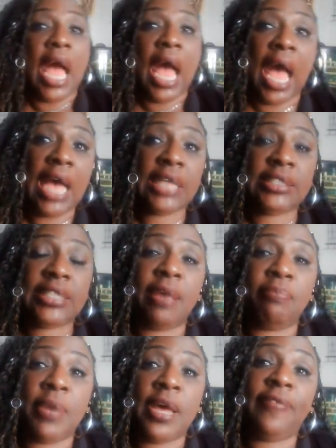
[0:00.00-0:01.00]
I
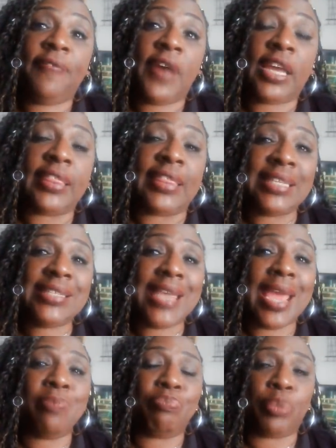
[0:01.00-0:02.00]
said, motherfucker, this
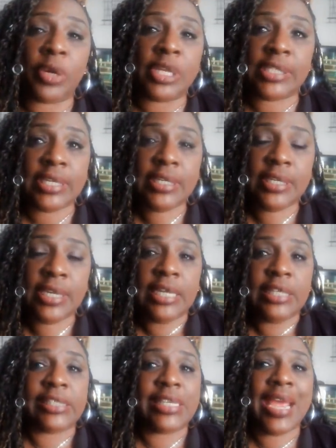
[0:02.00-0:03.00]
ain't prison.
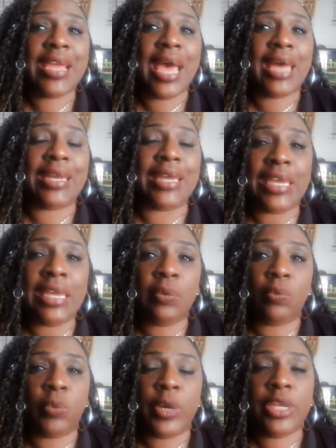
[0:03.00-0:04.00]
She ain't gotta eat
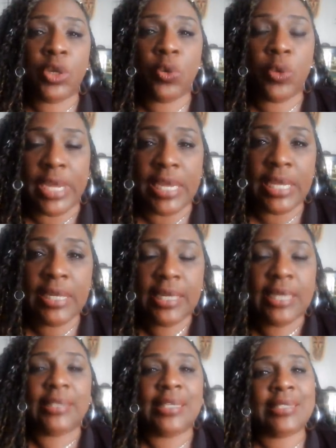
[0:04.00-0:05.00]
when you eat.
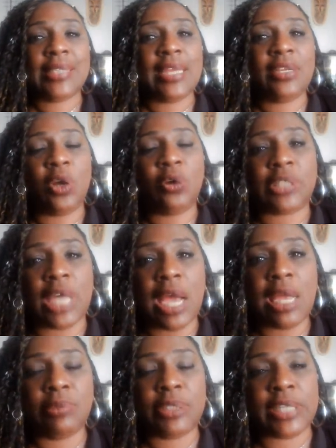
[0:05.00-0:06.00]
This ain't no
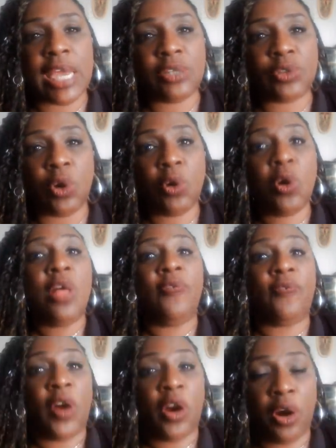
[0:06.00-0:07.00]
time schedule
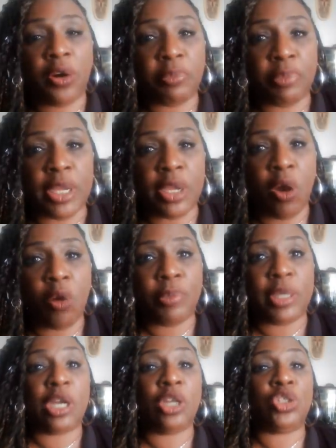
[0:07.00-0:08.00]
for her to be on
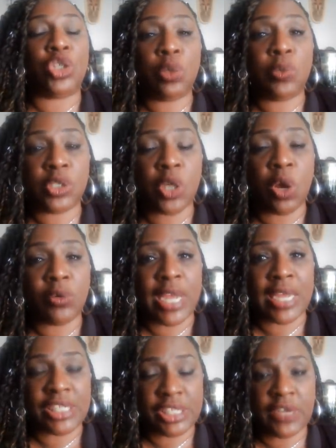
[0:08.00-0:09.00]
because you was on
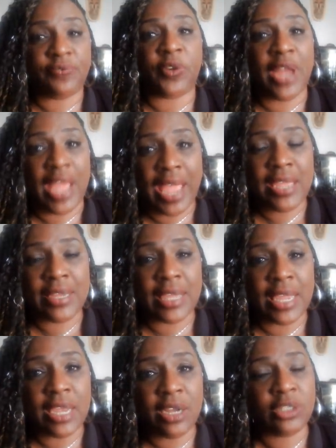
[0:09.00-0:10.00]
that shit for eight
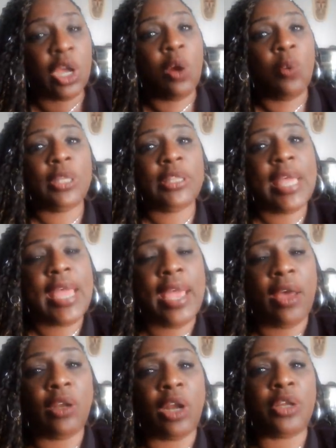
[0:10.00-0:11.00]
years? What the
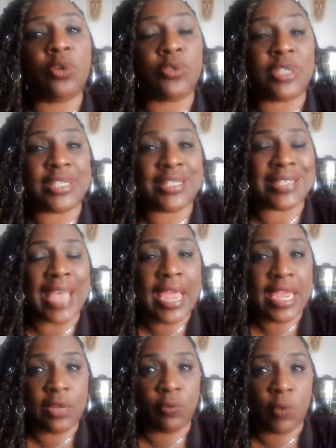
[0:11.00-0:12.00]
hell are you
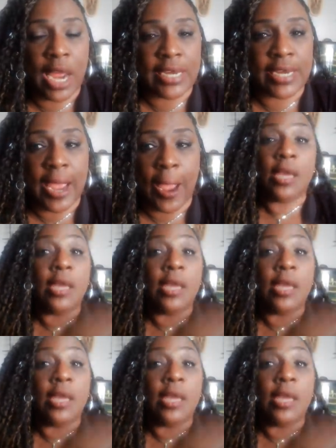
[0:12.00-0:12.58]
saying right now?